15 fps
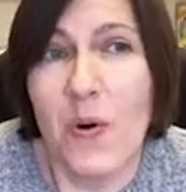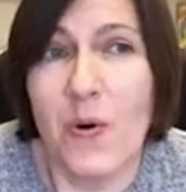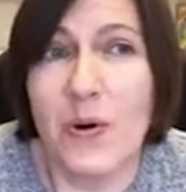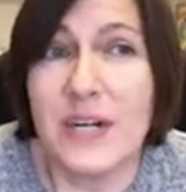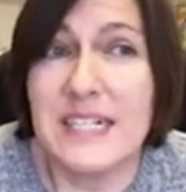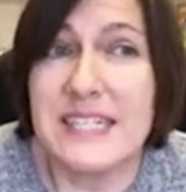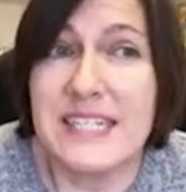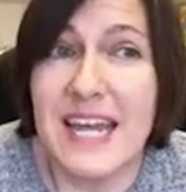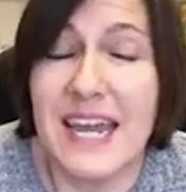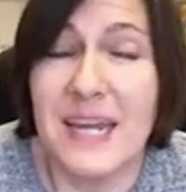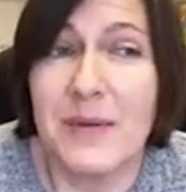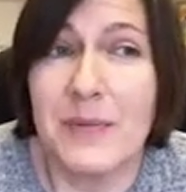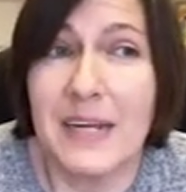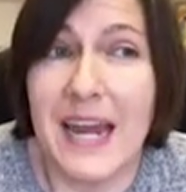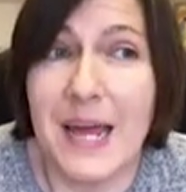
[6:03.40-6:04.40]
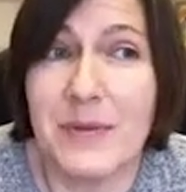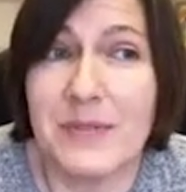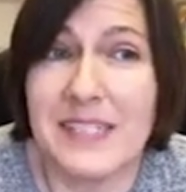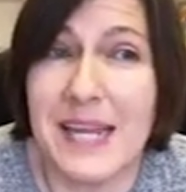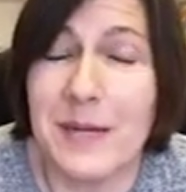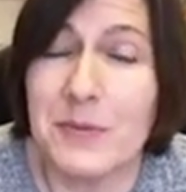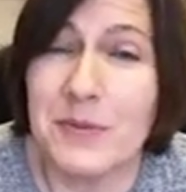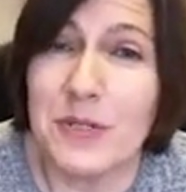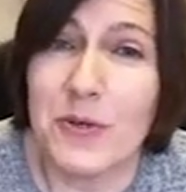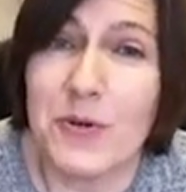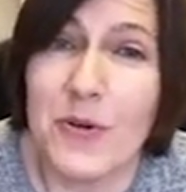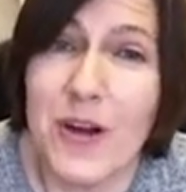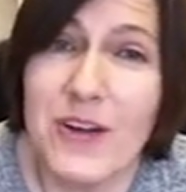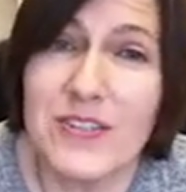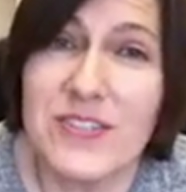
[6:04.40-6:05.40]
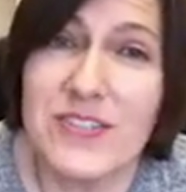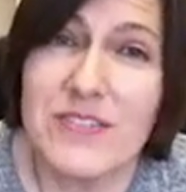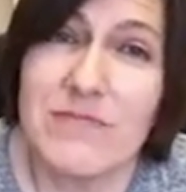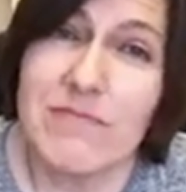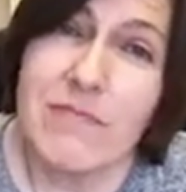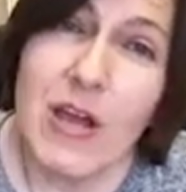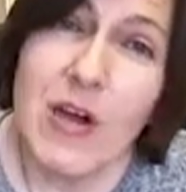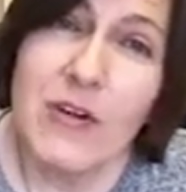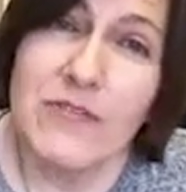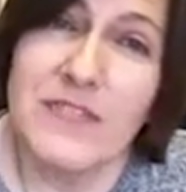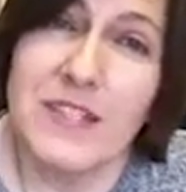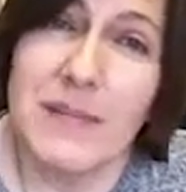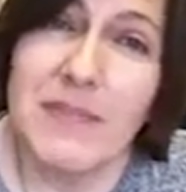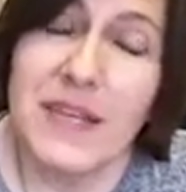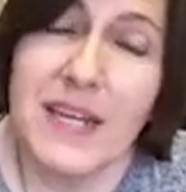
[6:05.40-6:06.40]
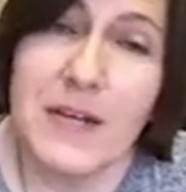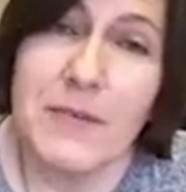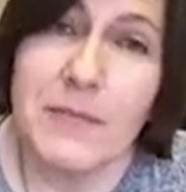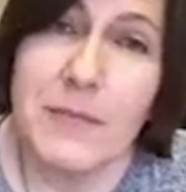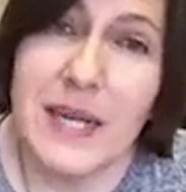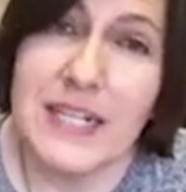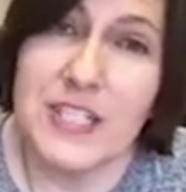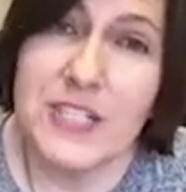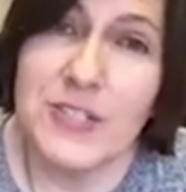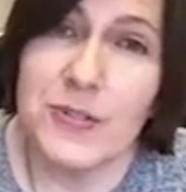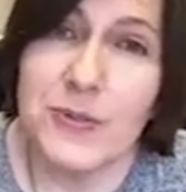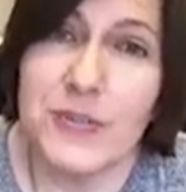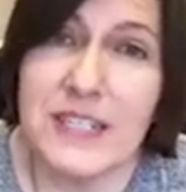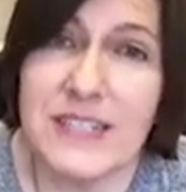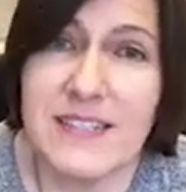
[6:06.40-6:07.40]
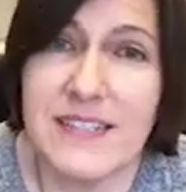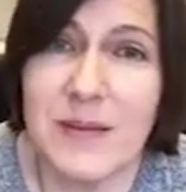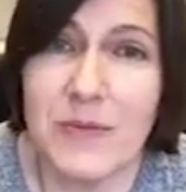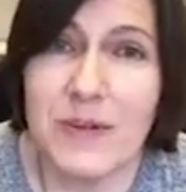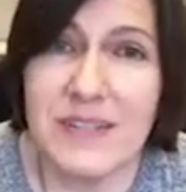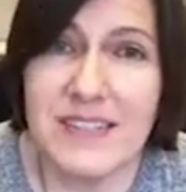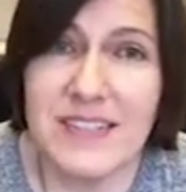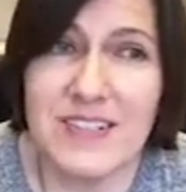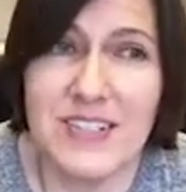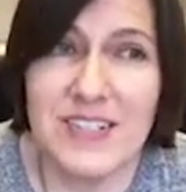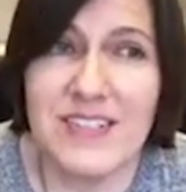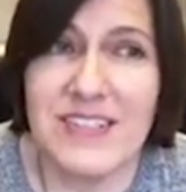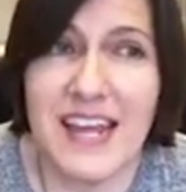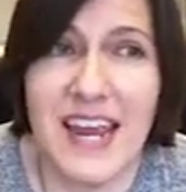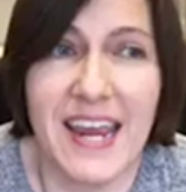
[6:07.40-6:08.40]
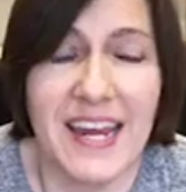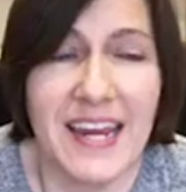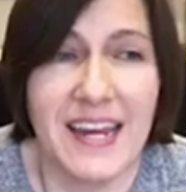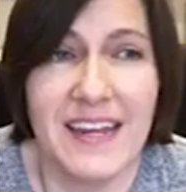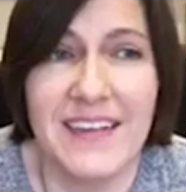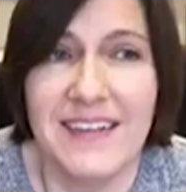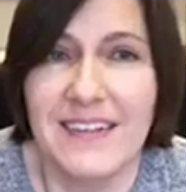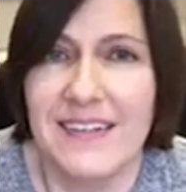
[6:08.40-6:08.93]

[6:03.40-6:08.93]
or a day when I was able to cross off something on my to-do list that wasn't just a